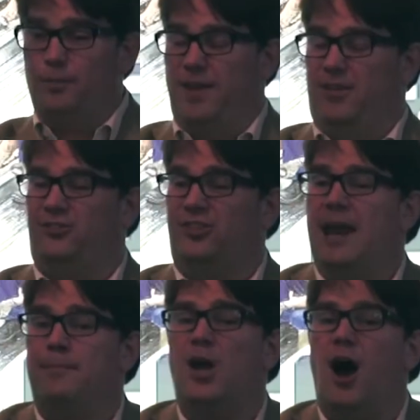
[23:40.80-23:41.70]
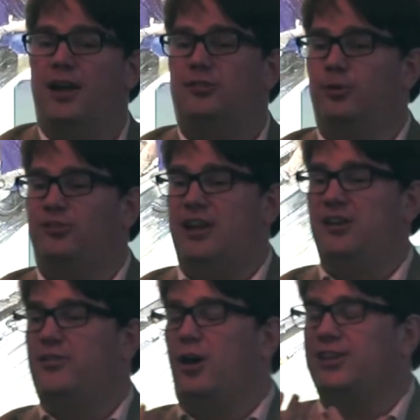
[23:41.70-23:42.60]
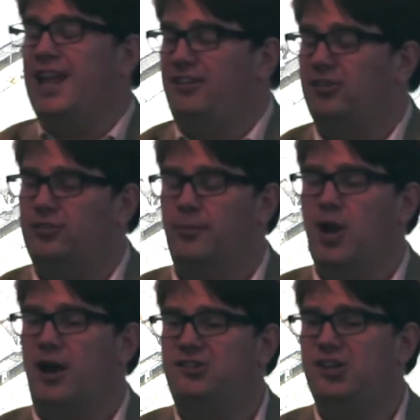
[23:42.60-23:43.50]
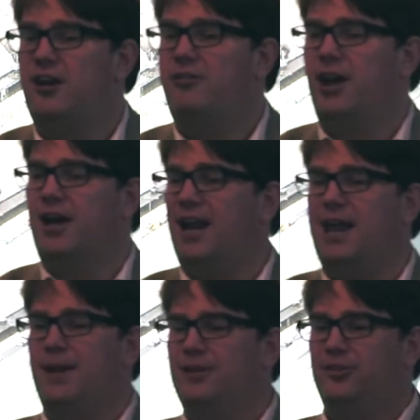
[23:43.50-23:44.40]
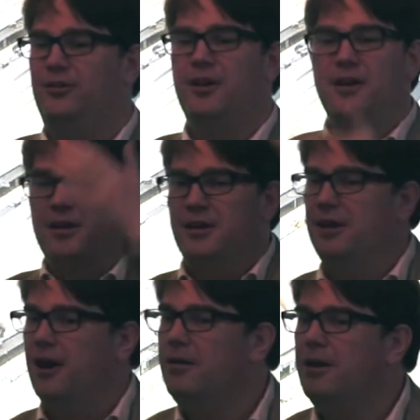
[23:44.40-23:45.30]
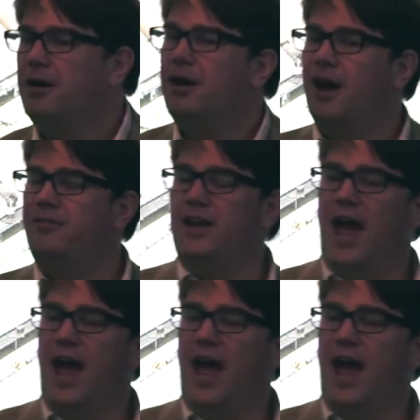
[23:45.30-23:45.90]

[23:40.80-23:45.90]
could be the same guys who are sending those letters from Nigeria claiming to, have